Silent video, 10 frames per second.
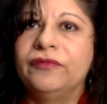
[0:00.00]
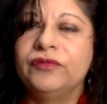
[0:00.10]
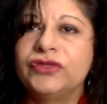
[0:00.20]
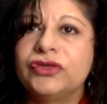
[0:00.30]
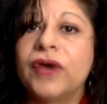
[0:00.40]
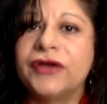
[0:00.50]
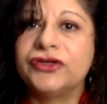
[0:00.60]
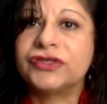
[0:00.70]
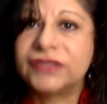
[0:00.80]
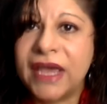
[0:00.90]
to
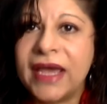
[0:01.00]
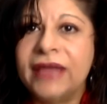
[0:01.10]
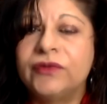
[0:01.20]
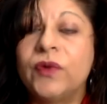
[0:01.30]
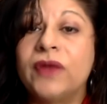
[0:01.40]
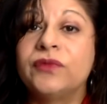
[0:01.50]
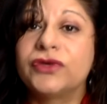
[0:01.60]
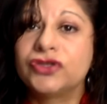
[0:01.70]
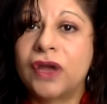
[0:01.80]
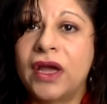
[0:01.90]
understand when we're
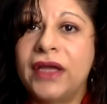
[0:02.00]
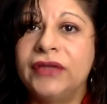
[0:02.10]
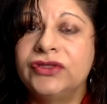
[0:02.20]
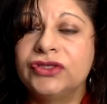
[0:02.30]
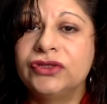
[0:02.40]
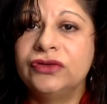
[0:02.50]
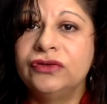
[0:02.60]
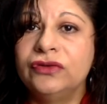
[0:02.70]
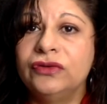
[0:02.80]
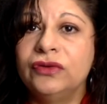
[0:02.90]
trying
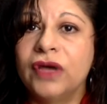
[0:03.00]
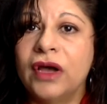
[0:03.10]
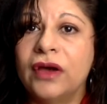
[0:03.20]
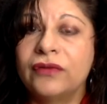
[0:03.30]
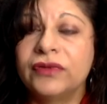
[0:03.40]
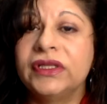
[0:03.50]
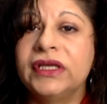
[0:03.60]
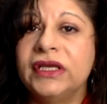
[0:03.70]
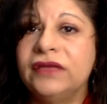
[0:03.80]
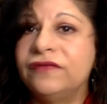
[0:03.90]
to
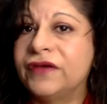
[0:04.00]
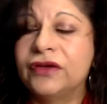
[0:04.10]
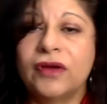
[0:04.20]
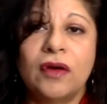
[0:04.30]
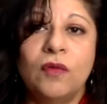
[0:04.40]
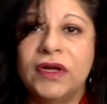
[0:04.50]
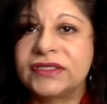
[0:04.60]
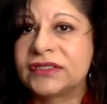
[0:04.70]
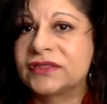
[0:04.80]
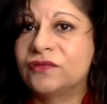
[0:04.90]
really figure out
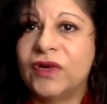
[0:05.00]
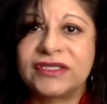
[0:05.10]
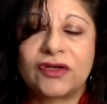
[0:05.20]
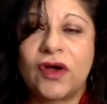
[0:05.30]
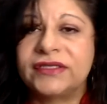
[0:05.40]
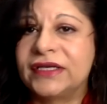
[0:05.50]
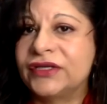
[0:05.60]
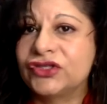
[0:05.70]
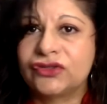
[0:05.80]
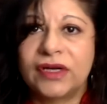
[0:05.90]
what's causing
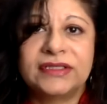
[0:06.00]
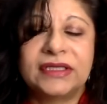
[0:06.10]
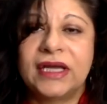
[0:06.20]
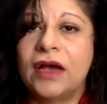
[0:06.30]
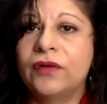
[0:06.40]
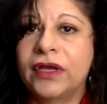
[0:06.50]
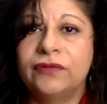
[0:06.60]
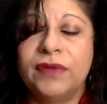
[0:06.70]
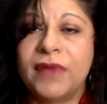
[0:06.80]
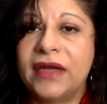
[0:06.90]
us stress and how can
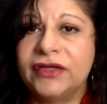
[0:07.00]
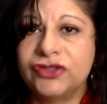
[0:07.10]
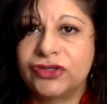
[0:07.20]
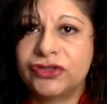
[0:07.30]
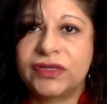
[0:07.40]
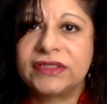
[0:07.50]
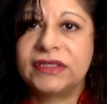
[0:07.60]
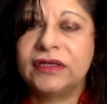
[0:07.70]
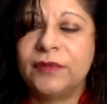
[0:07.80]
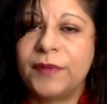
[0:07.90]
we manage our stress a
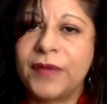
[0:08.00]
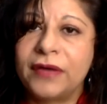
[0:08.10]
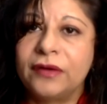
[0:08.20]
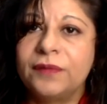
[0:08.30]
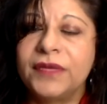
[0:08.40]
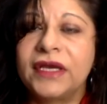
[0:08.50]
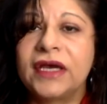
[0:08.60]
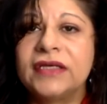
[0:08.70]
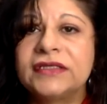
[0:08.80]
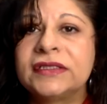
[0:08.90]
little bit better,
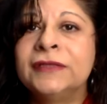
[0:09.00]
because